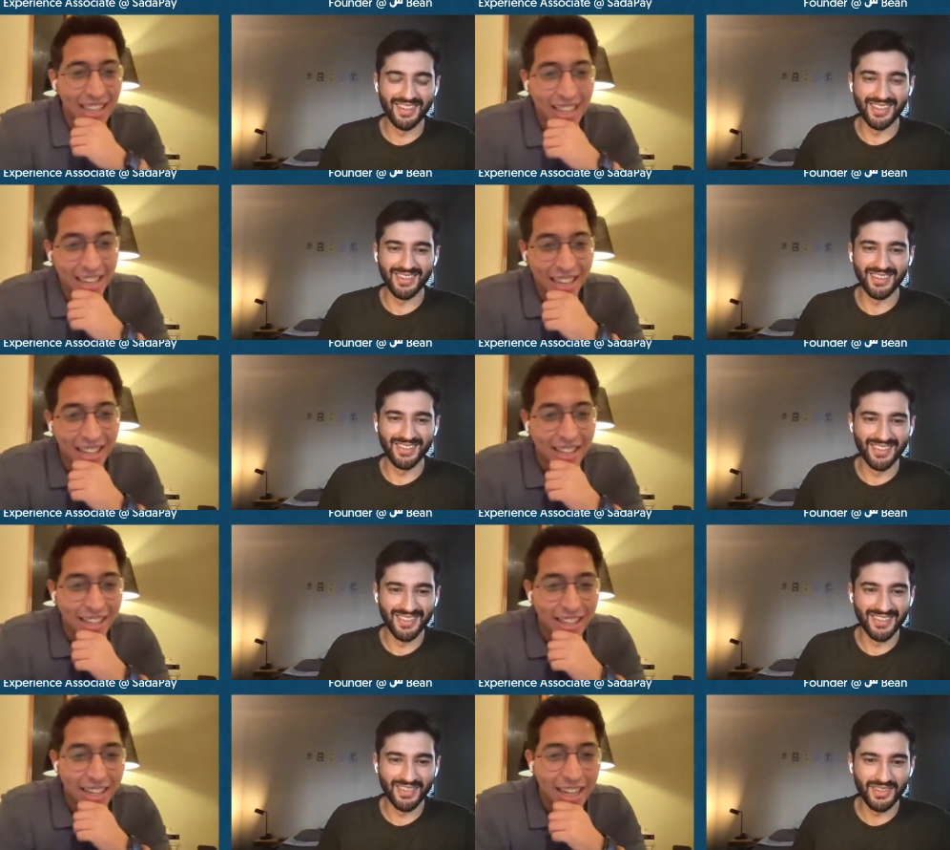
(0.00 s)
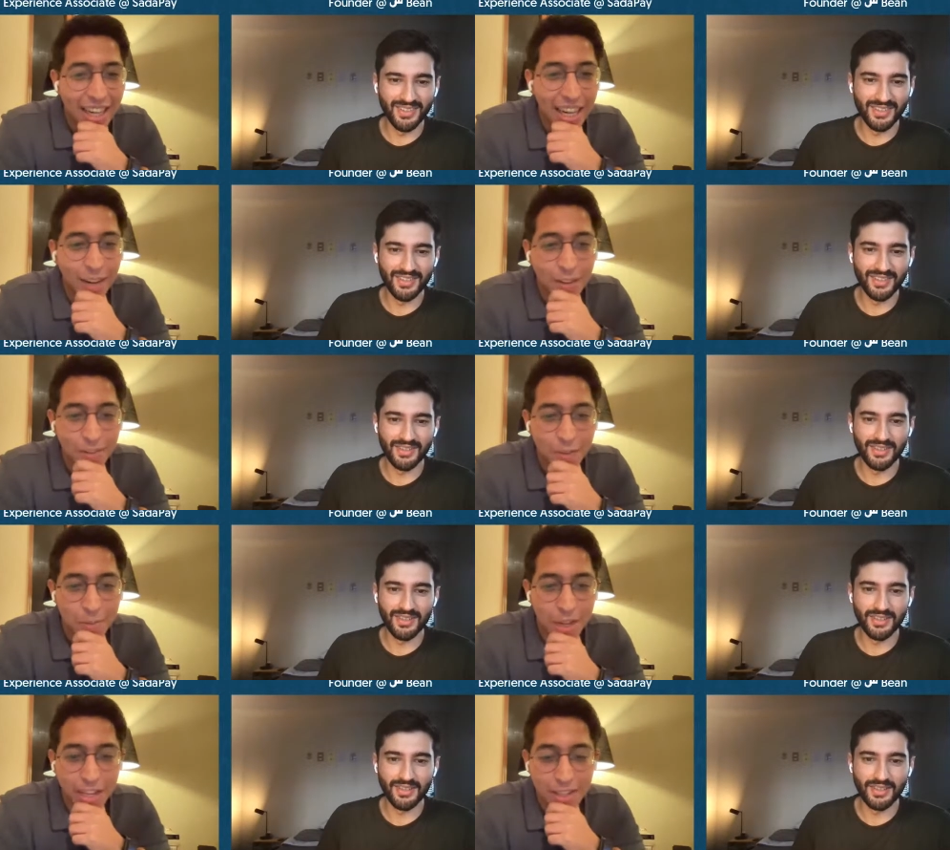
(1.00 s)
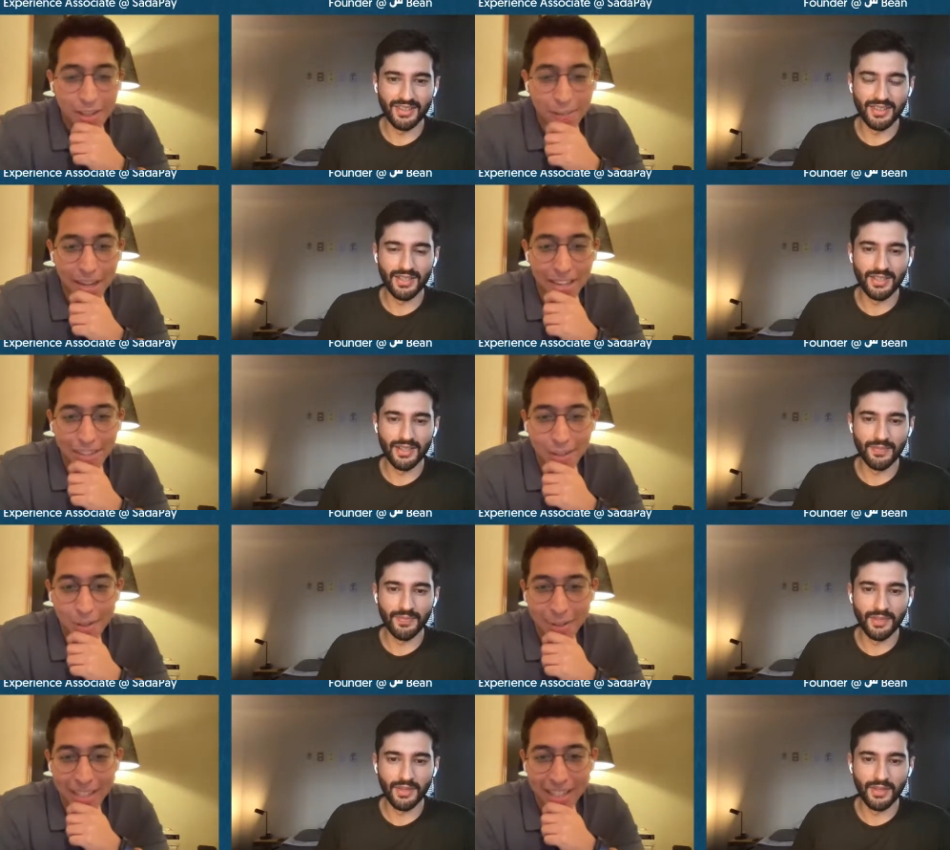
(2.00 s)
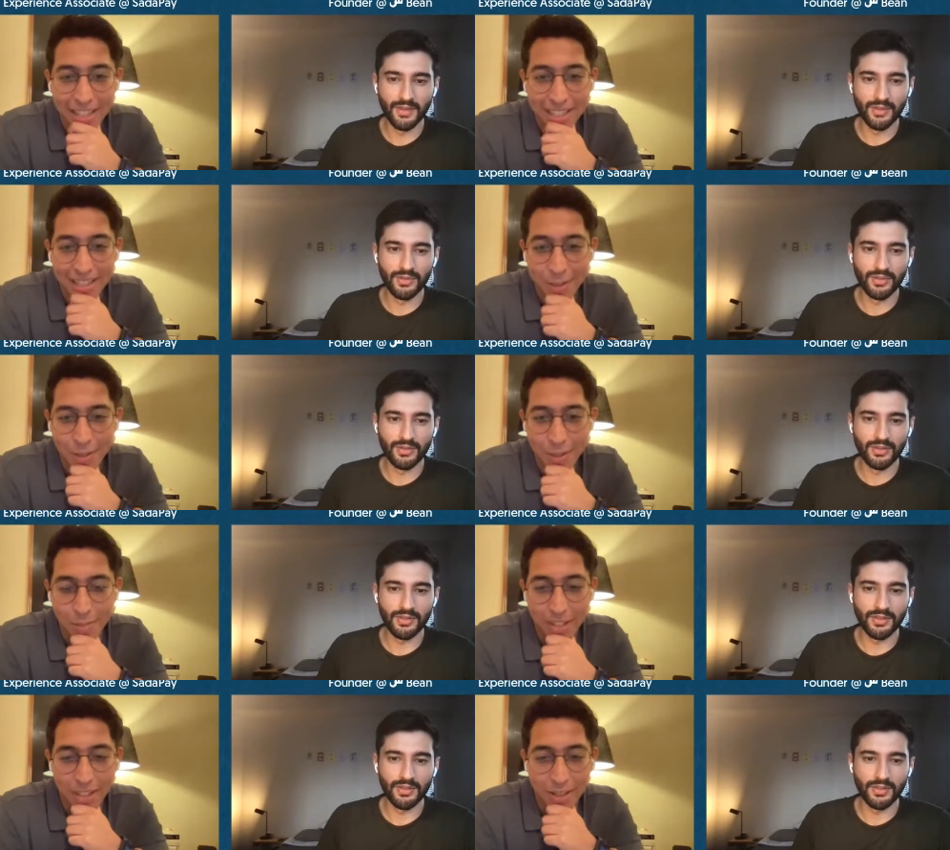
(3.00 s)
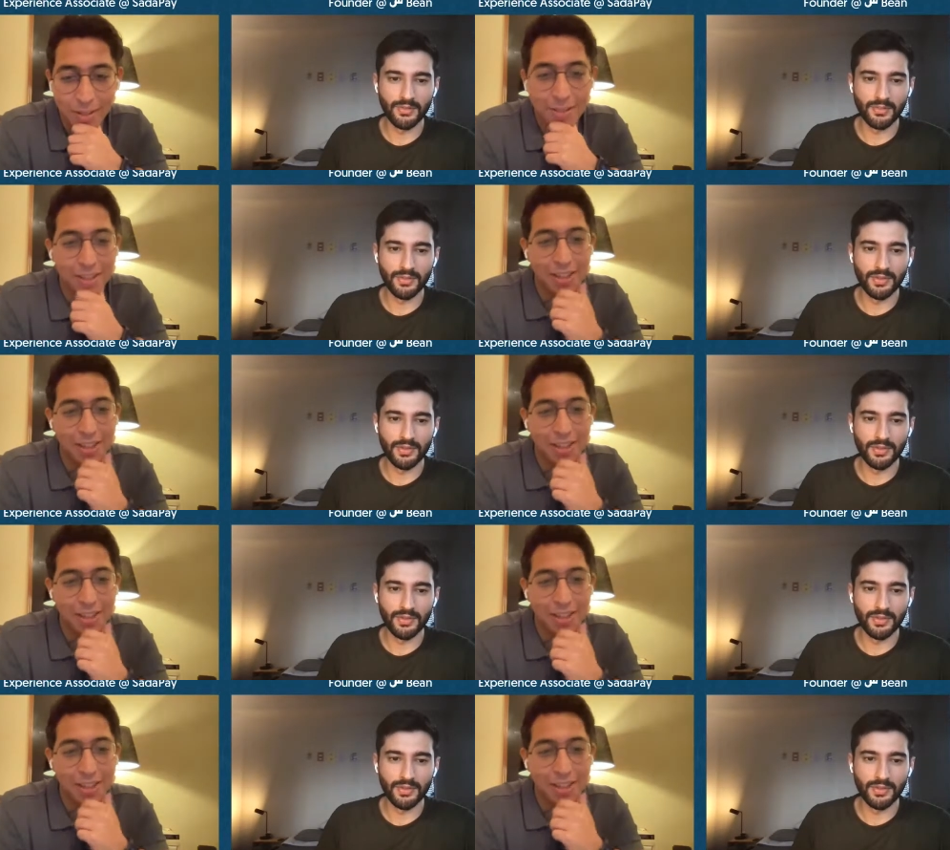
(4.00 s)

Speaker 1: Thank you. Uh, how have you managed to balance so many things like social media, your own